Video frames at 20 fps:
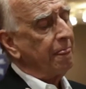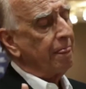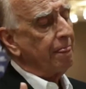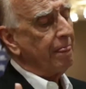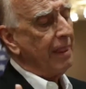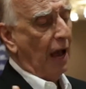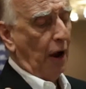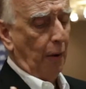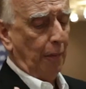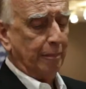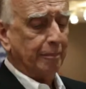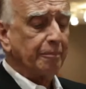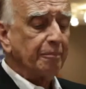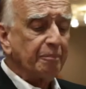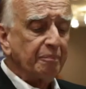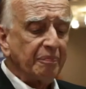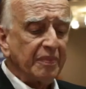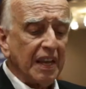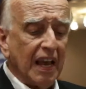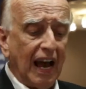Now,
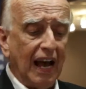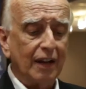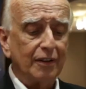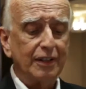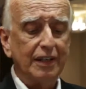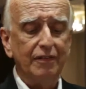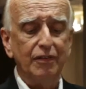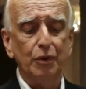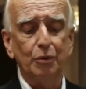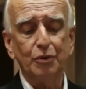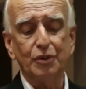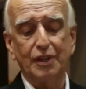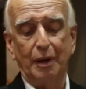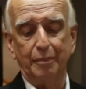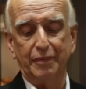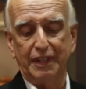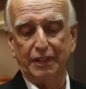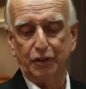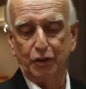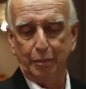I'll give you
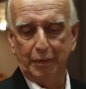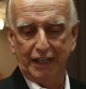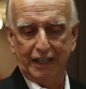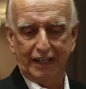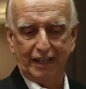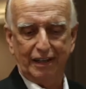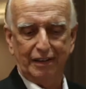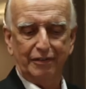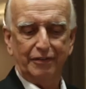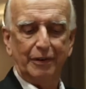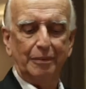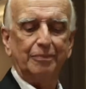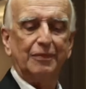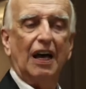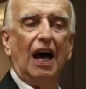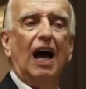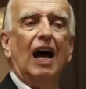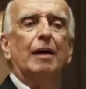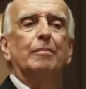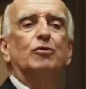something to believe.
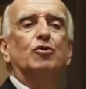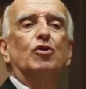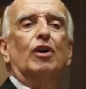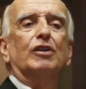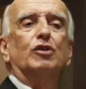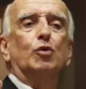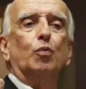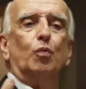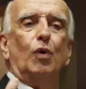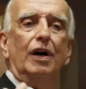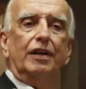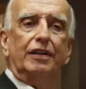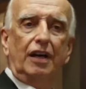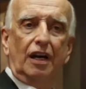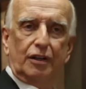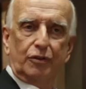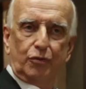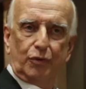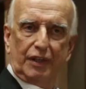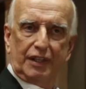I'm just
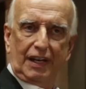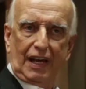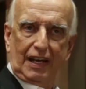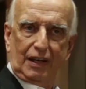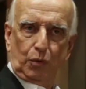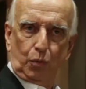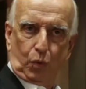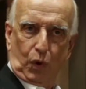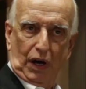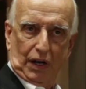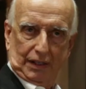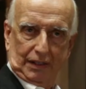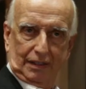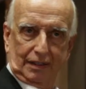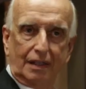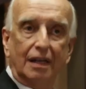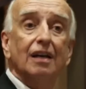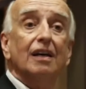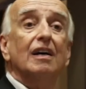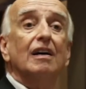
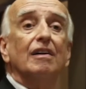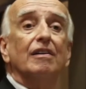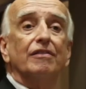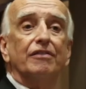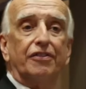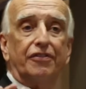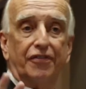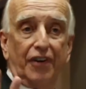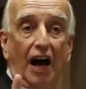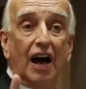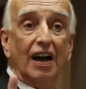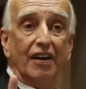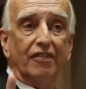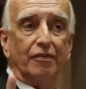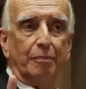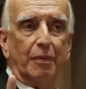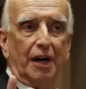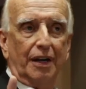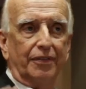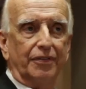101, 5
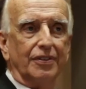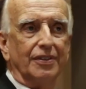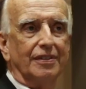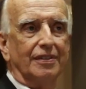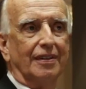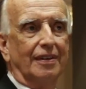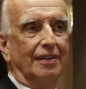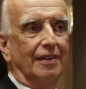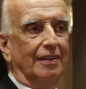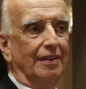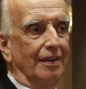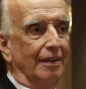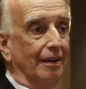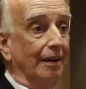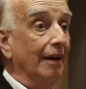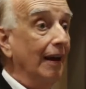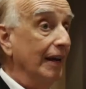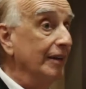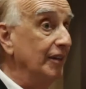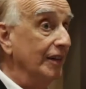months,
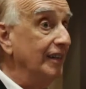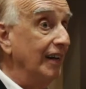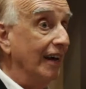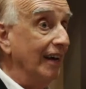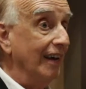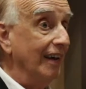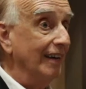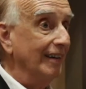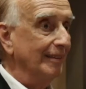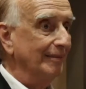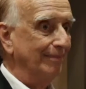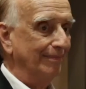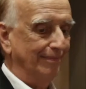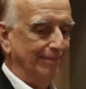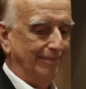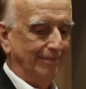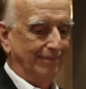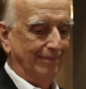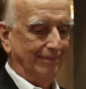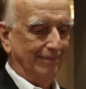and a day."
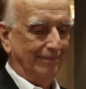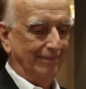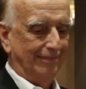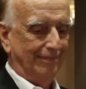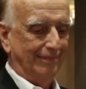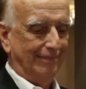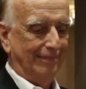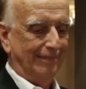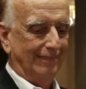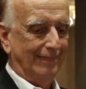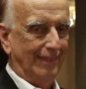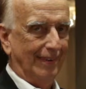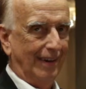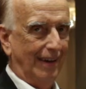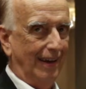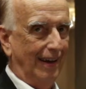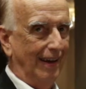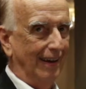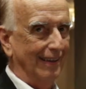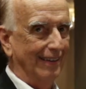
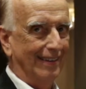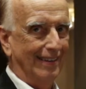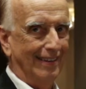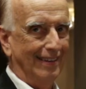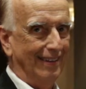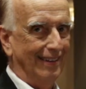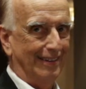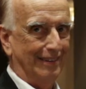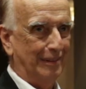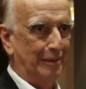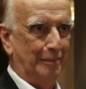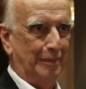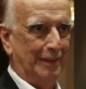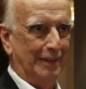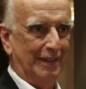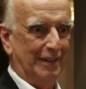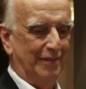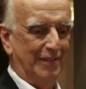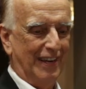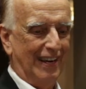"I can't
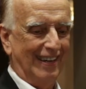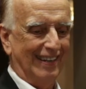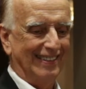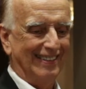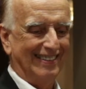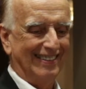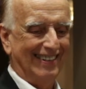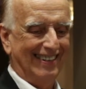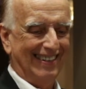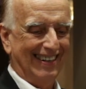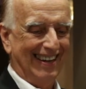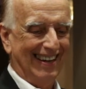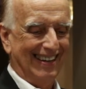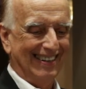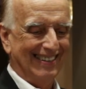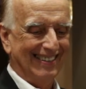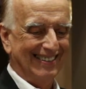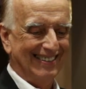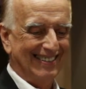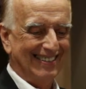believe that," said
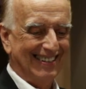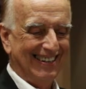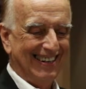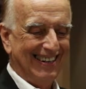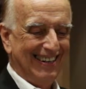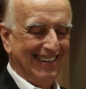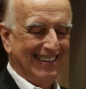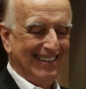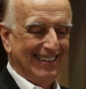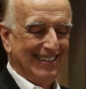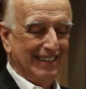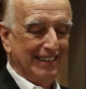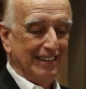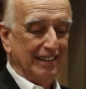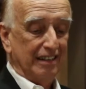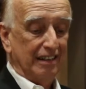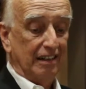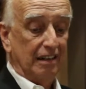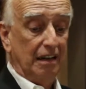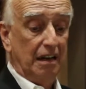Alice.
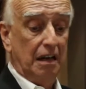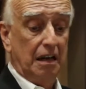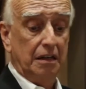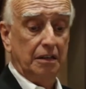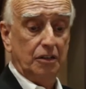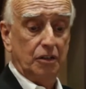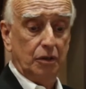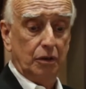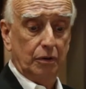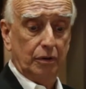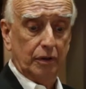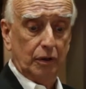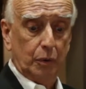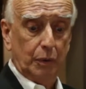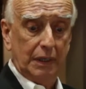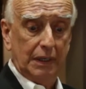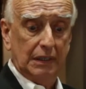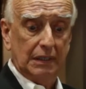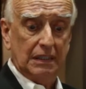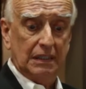"Can't you?" the
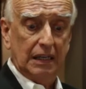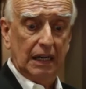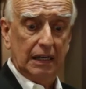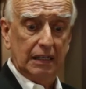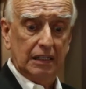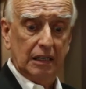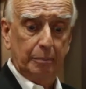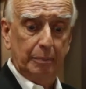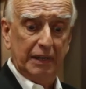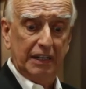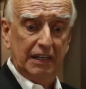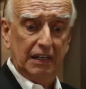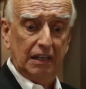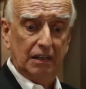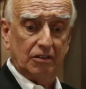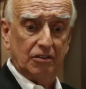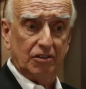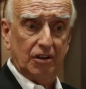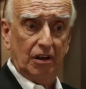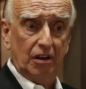Queen said in a
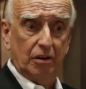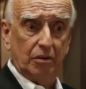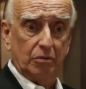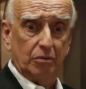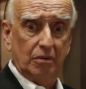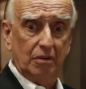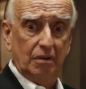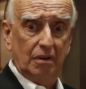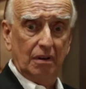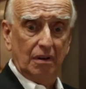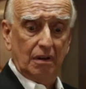pitying tone.